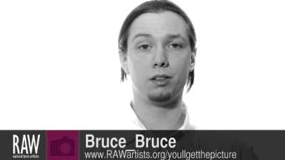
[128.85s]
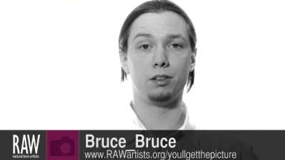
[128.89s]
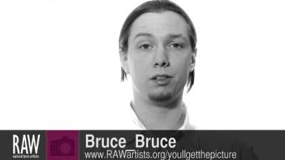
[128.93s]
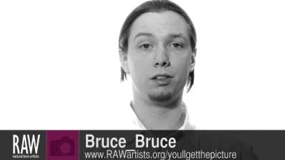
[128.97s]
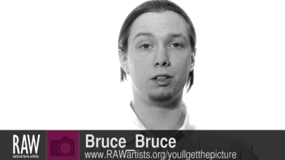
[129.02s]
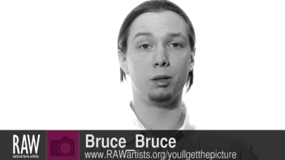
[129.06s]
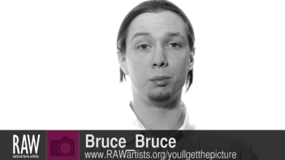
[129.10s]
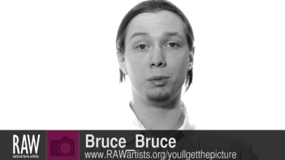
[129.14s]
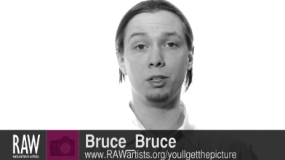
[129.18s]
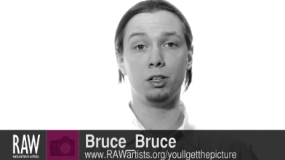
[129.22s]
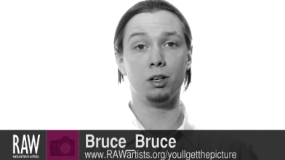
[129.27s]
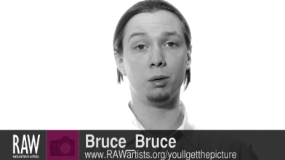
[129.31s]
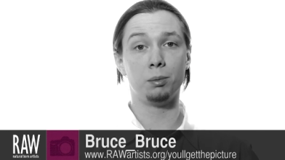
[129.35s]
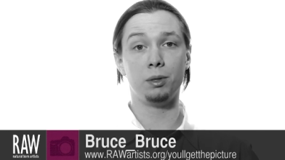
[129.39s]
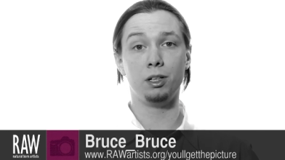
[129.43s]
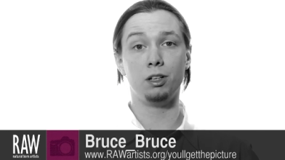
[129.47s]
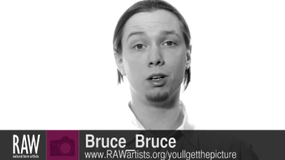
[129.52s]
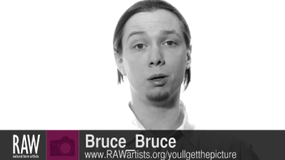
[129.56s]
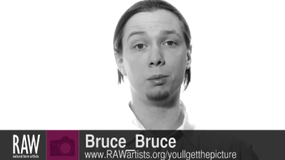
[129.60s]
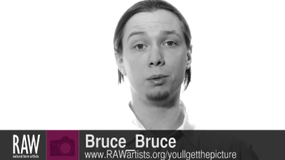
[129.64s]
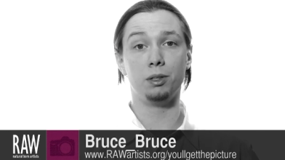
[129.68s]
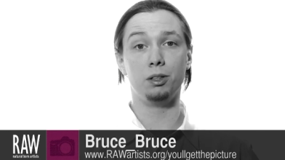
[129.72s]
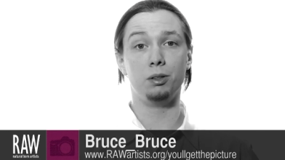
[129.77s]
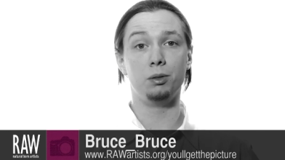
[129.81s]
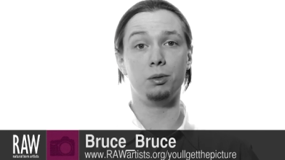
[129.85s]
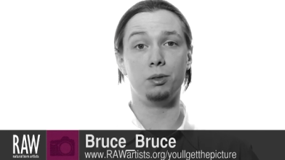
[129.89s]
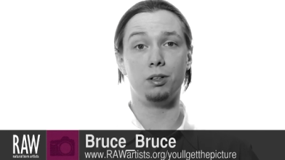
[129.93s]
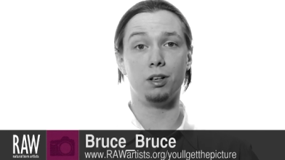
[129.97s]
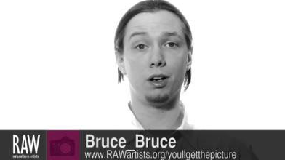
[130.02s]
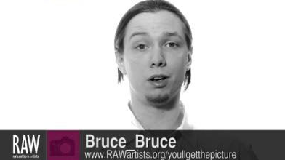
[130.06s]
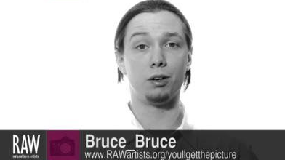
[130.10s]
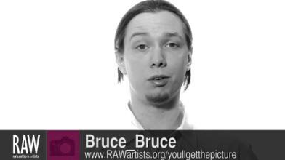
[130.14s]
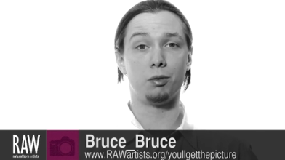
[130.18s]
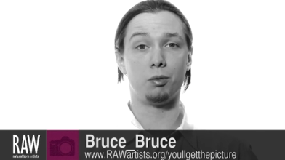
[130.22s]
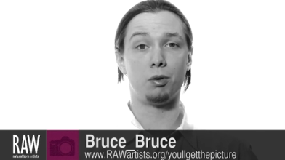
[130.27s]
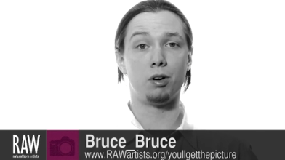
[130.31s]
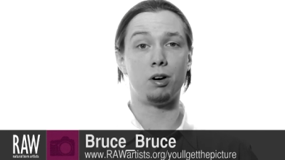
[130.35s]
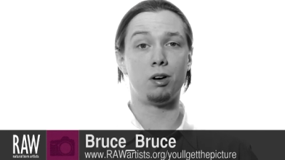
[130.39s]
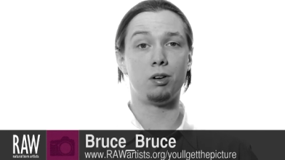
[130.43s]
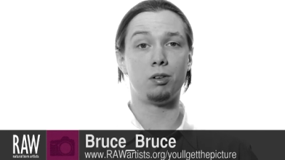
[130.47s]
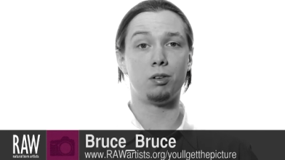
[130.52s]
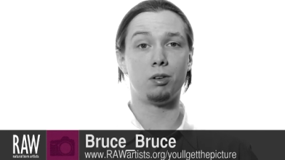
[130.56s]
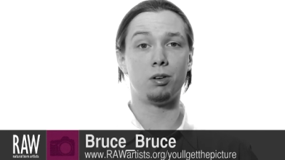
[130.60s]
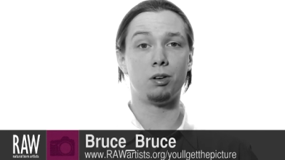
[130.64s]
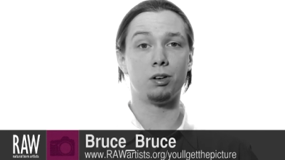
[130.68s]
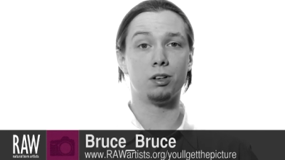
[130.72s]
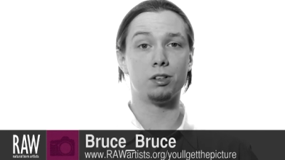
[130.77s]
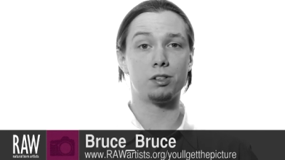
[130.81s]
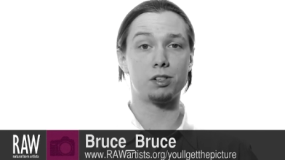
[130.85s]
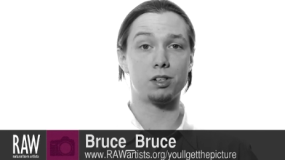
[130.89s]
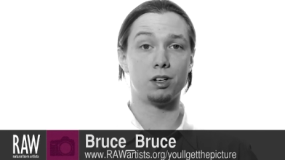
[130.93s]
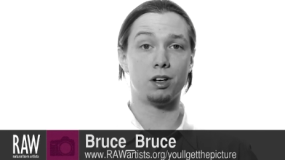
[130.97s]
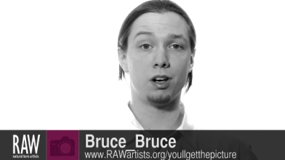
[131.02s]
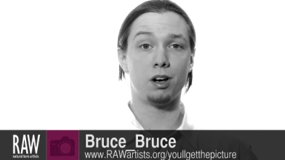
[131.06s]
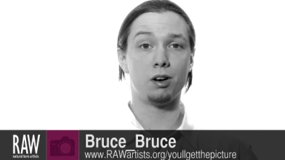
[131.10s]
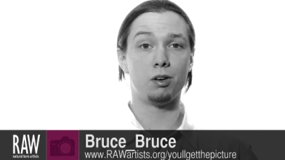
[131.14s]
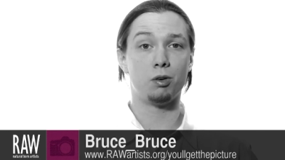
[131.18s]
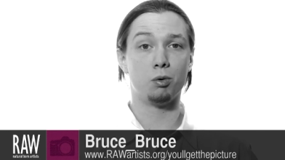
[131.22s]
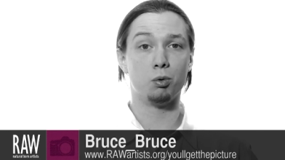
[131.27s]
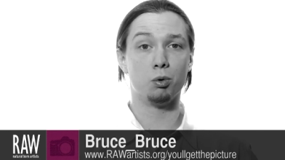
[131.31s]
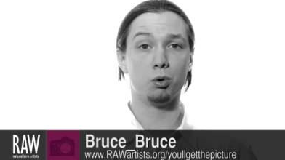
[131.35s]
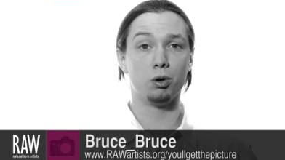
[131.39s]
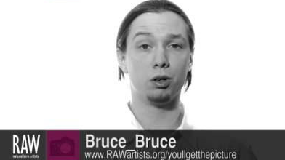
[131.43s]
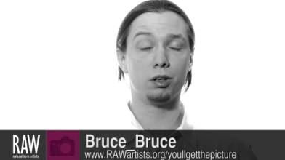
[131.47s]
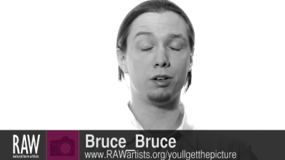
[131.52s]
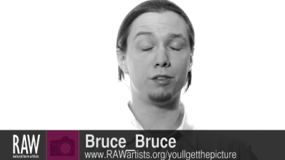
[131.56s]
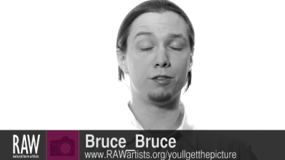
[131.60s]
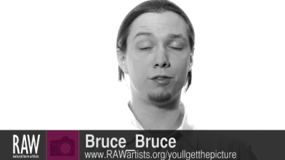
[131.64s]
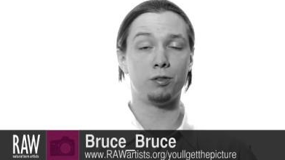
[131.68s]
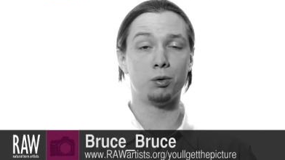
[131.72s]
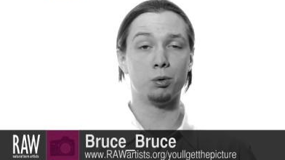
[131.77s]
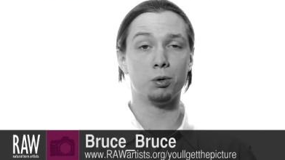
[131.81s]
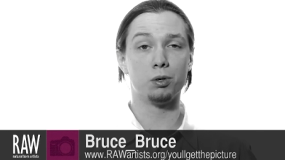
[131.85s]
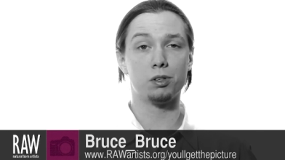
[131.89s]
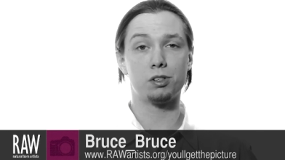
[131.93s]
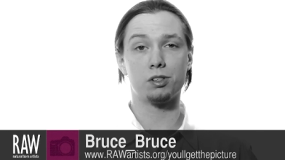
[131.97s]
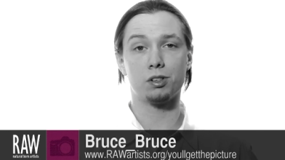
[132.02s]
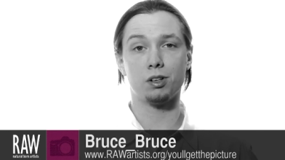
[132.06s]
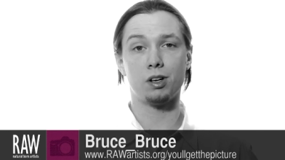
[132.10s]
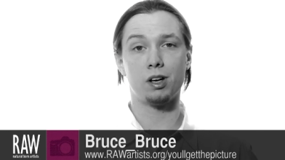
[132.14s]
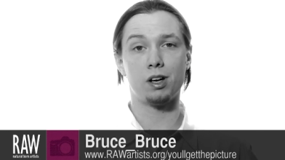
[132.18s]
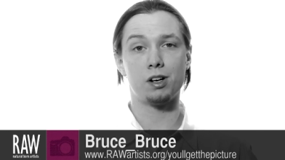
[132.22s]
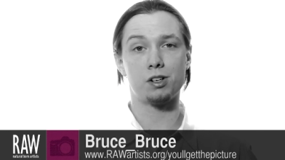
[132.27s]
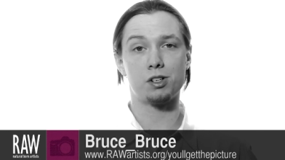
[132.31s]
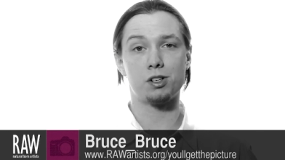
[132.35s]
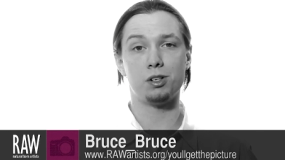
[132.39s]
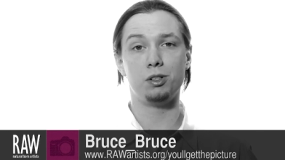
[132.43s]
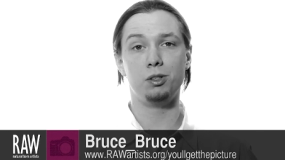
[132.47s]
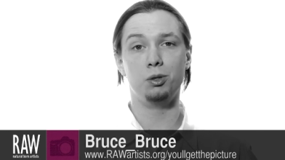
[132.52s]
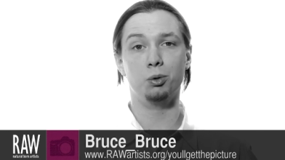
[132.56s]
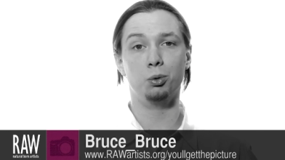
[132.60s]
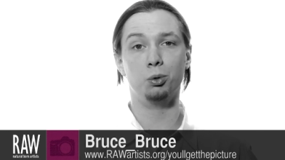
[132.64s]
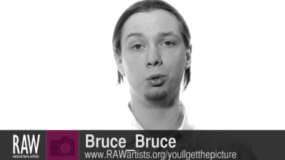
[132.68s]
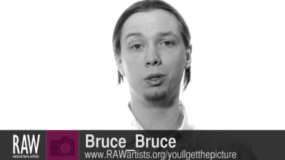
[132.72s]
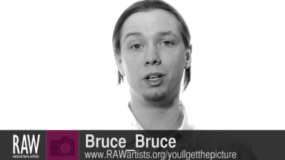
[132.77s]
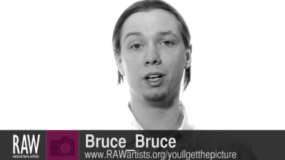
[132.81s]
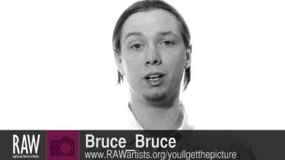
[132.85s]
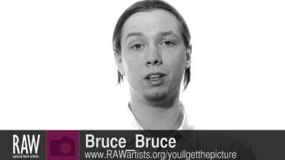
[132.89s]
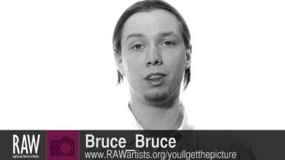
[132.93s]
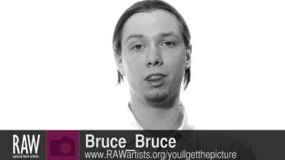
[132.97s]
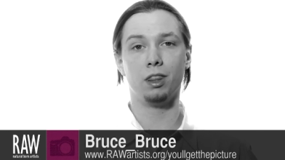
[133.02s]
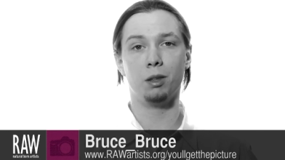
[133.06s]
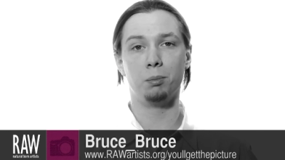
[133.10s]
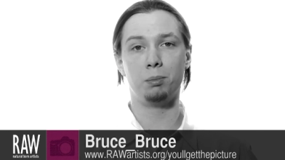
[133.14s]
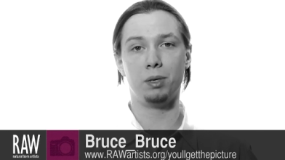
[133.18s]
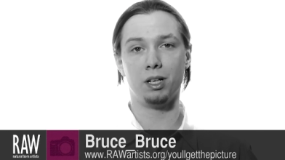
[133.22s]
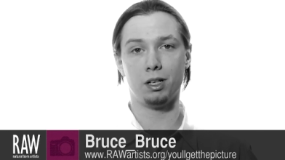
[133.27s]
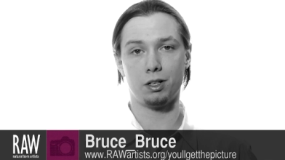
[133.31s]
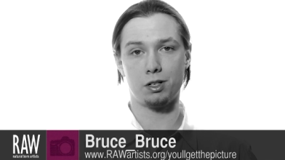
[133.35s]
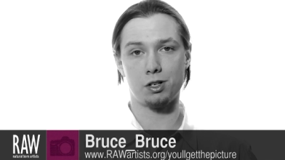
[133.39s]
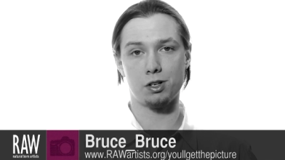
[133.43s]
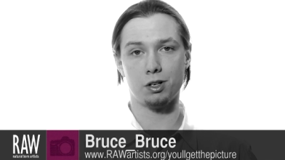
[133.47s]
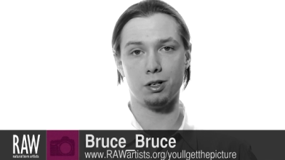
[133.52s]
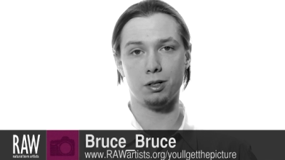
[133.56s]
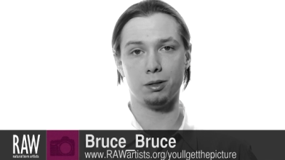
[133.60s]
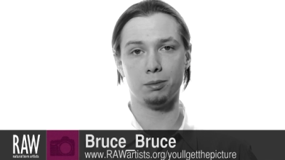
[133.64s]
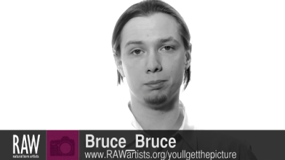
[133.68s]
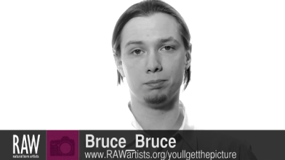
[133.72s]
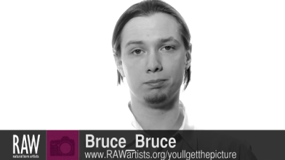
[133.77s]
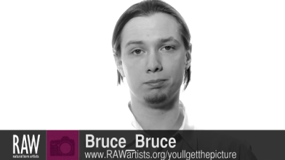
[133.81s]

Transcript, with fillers: www.rawartist.org forward slash you'll get the picture.